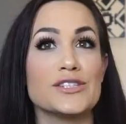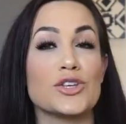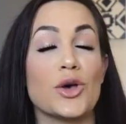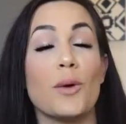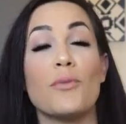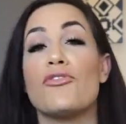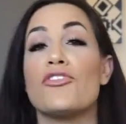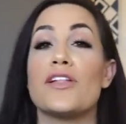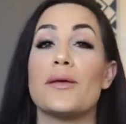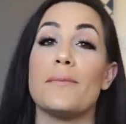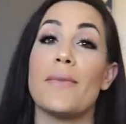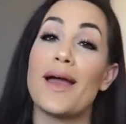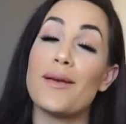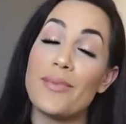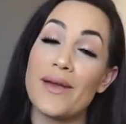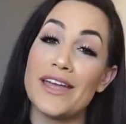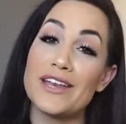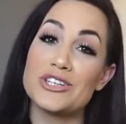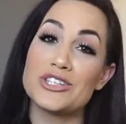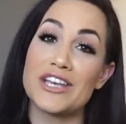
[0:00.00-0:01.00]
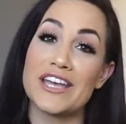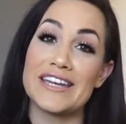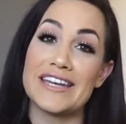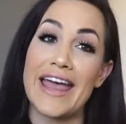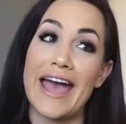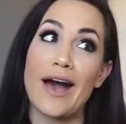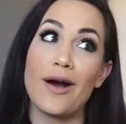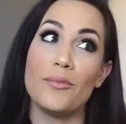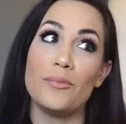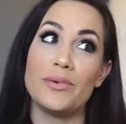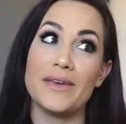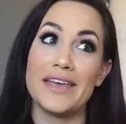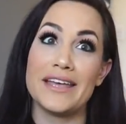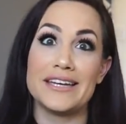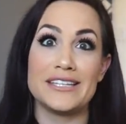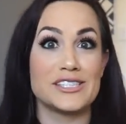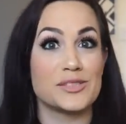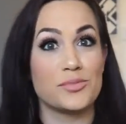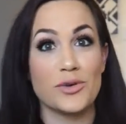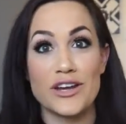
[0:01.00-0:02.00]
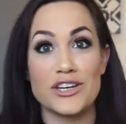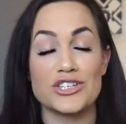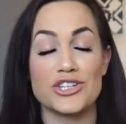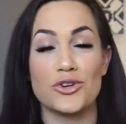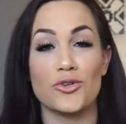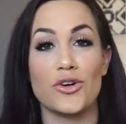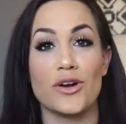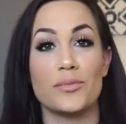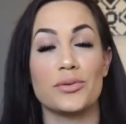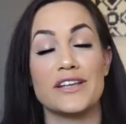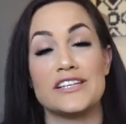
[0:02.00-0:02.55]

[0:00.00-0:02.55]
So hopefully my page can now be an inspiration or a